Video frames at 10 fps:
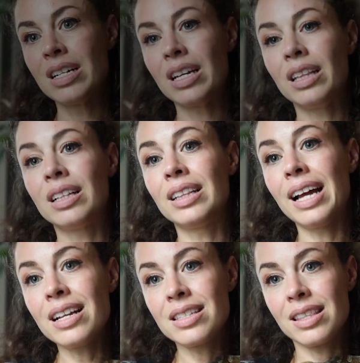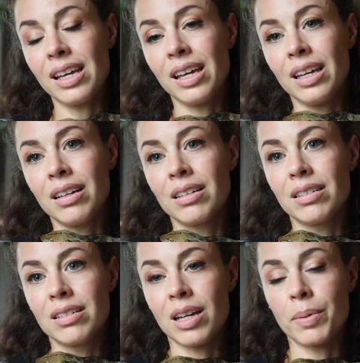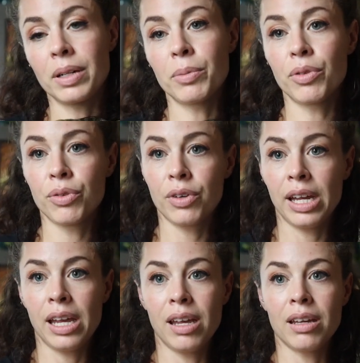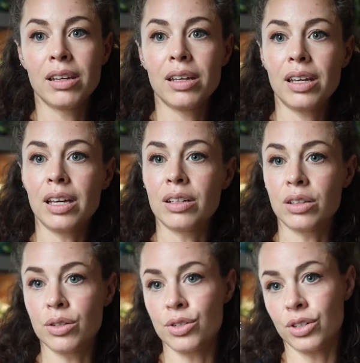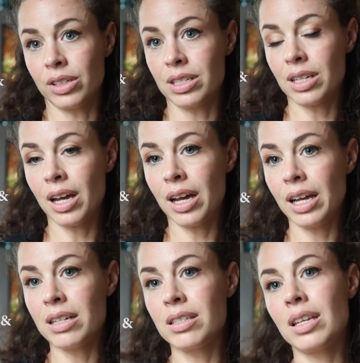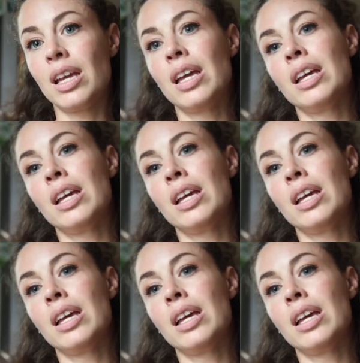And the last thing, topic number 3, enclosure and size.